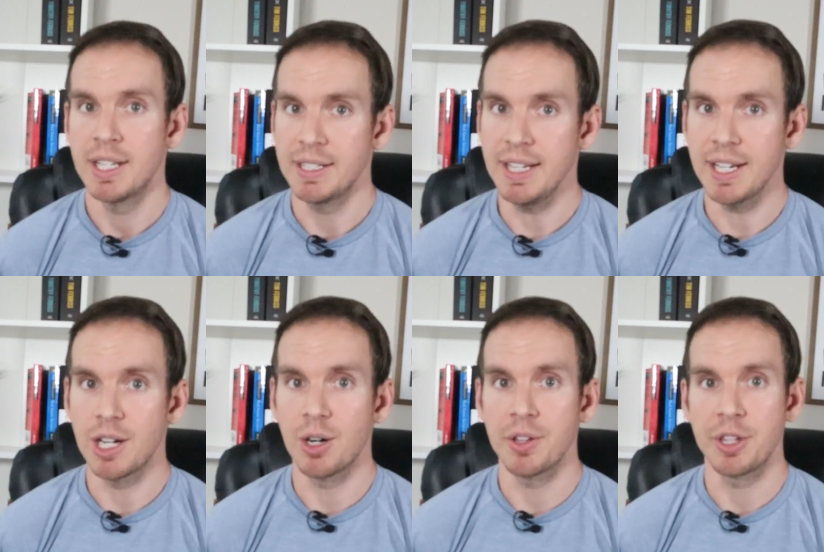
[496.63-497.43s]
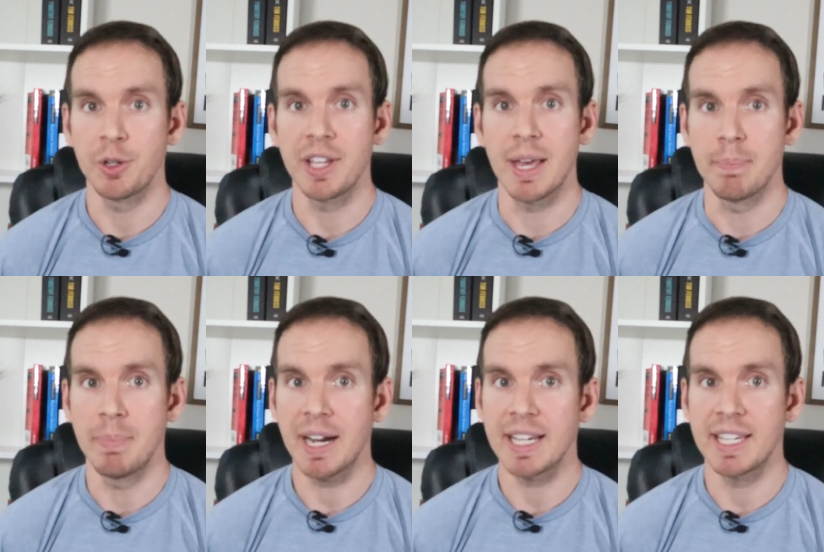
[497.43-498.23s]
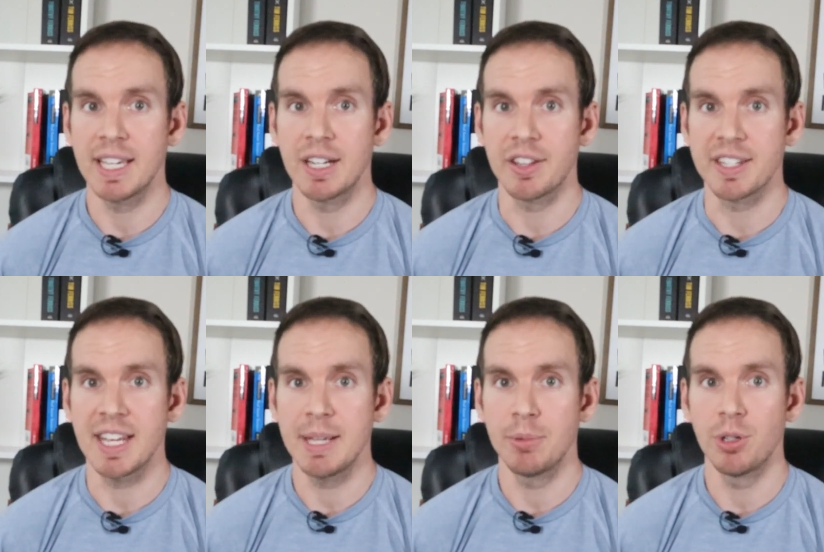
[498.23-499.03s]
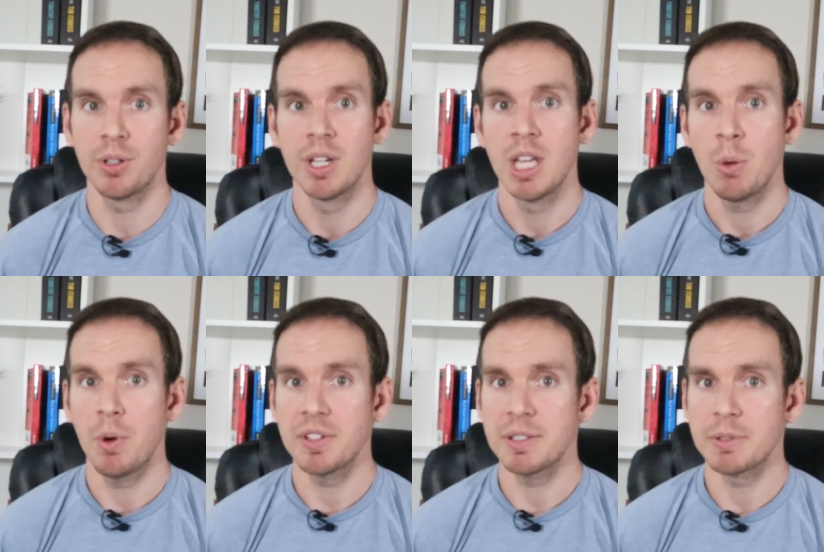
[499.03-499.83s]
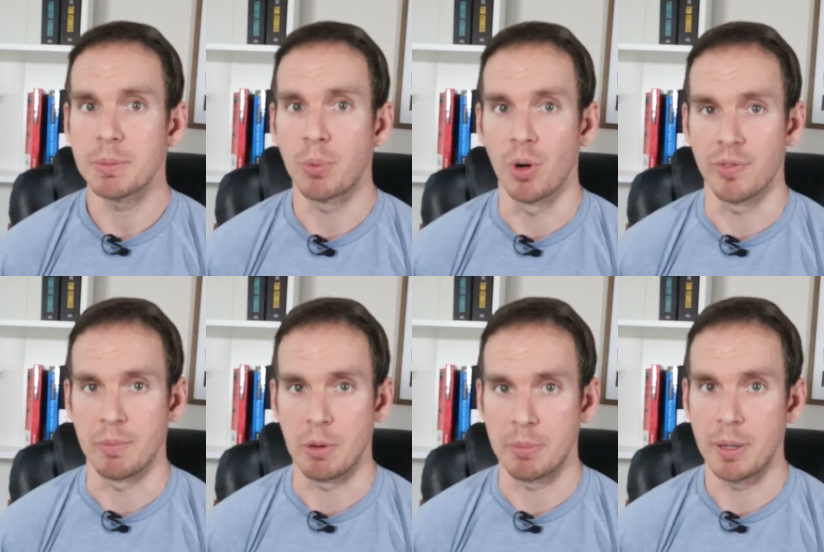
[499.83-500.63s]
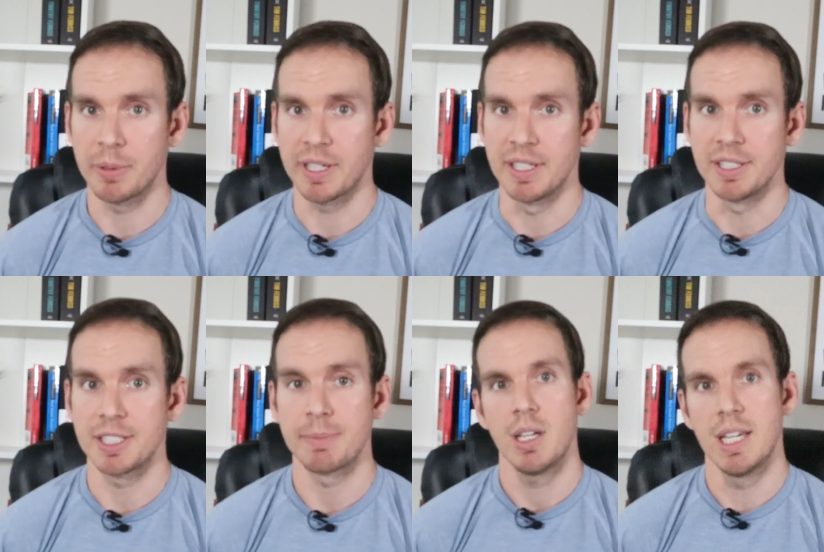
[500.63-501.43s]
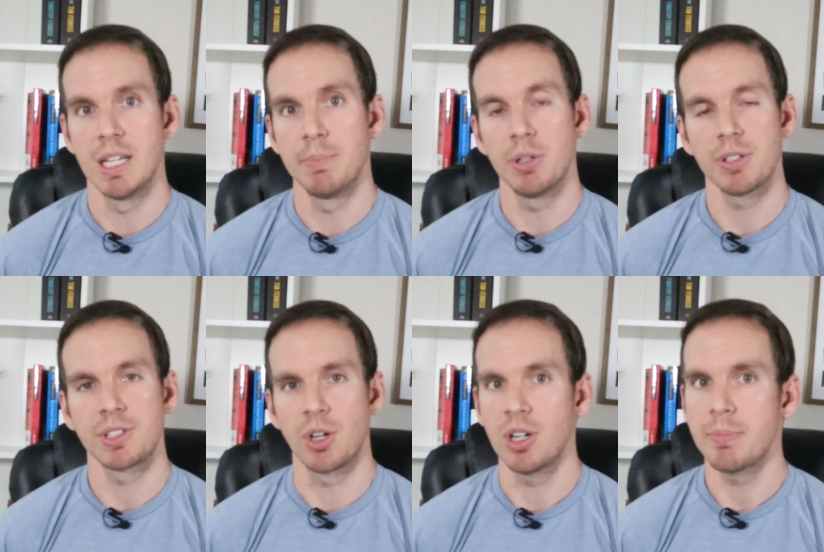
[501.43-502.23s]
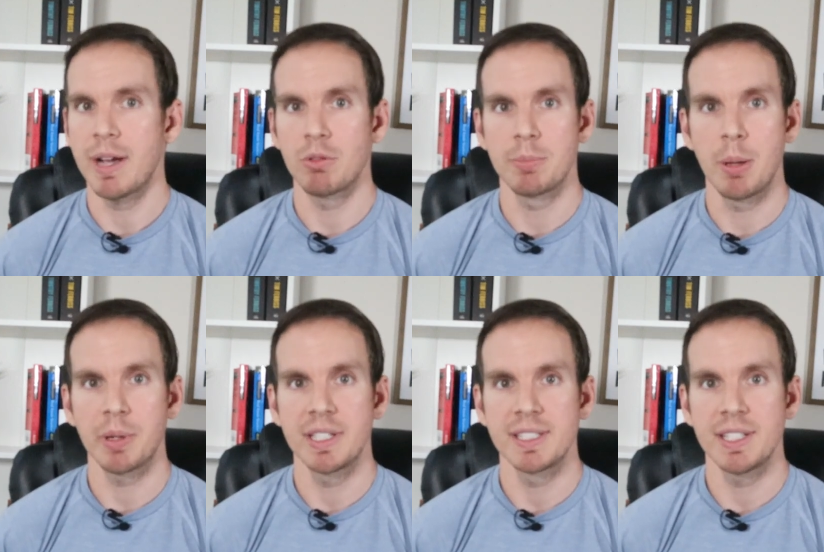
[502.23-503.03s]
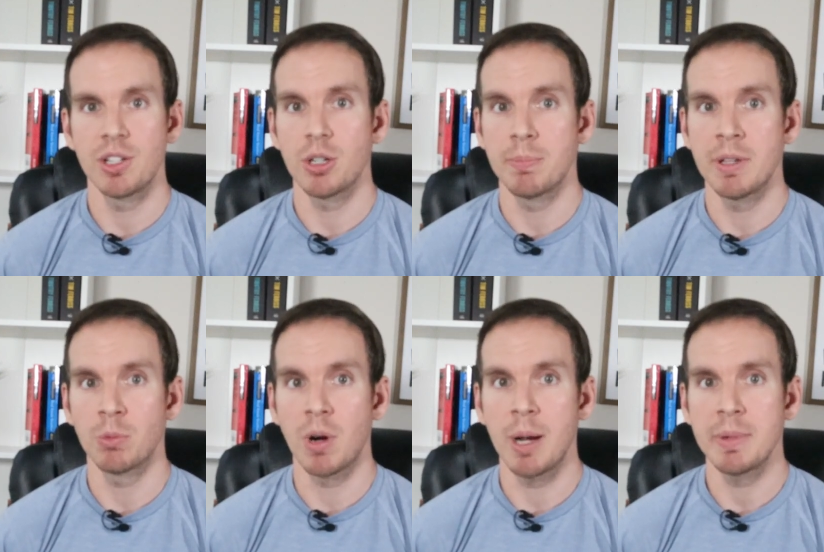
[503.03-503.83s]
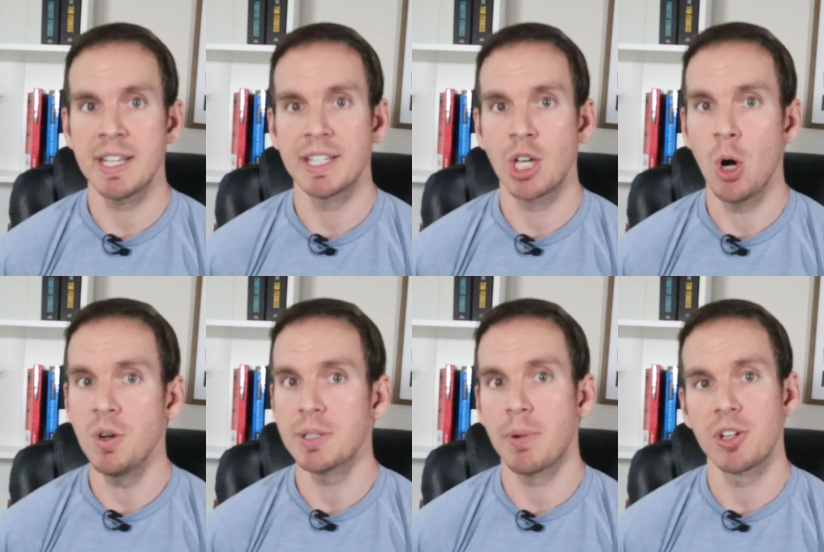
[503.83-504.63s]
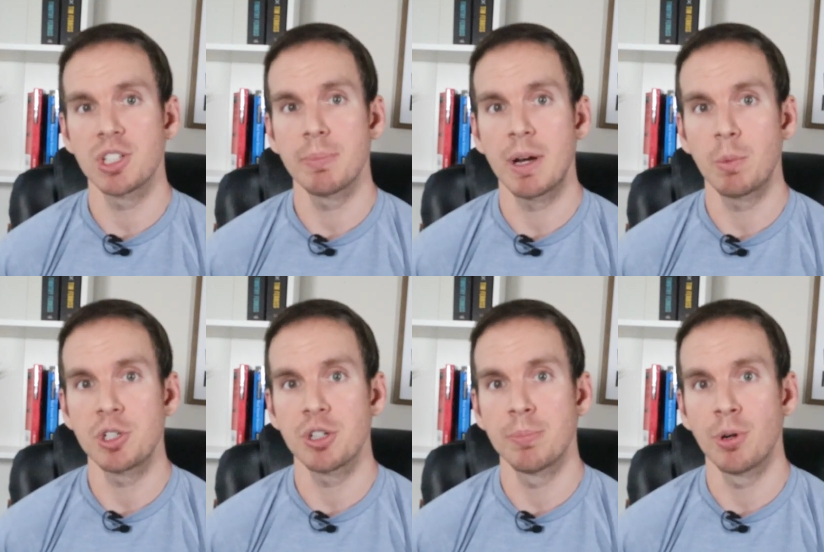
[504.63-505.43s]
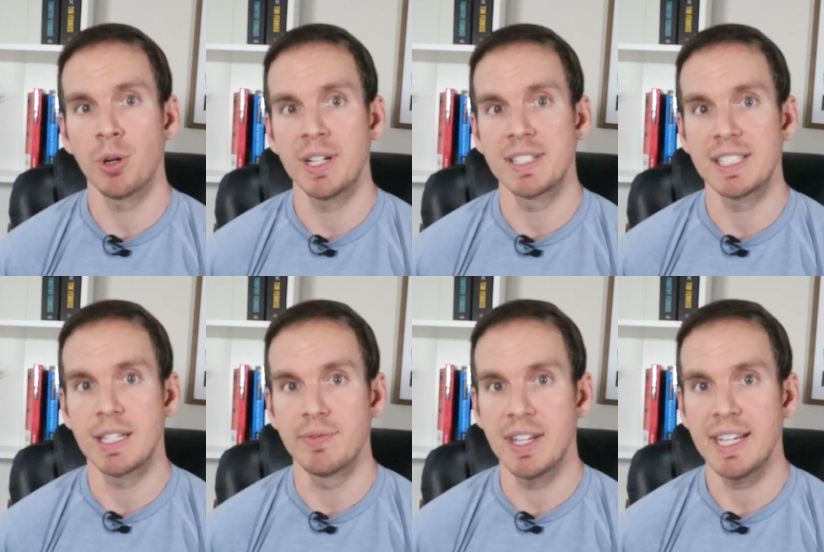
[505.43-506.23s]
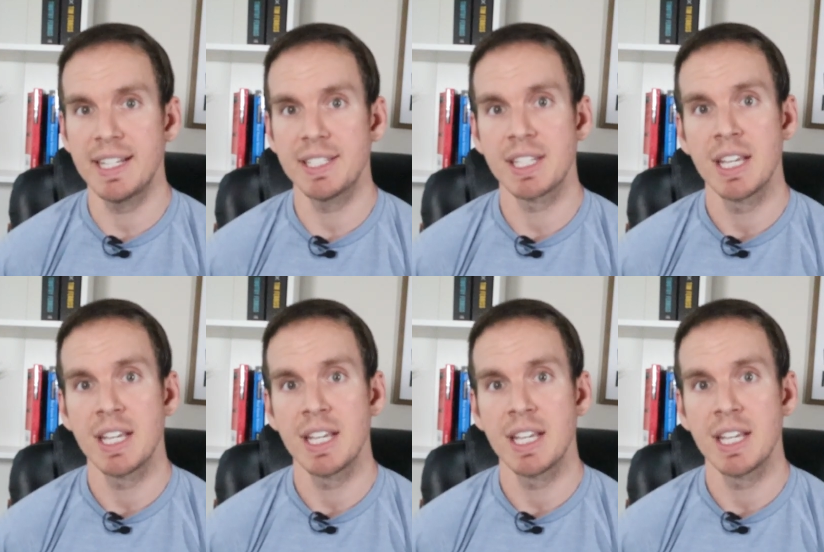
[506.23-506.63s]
now they're yet back again on the table with some support from Republicans. In a bill started by Republican Senator Mitt Romney and co-sponsored by Richard Burr and Steve Daines,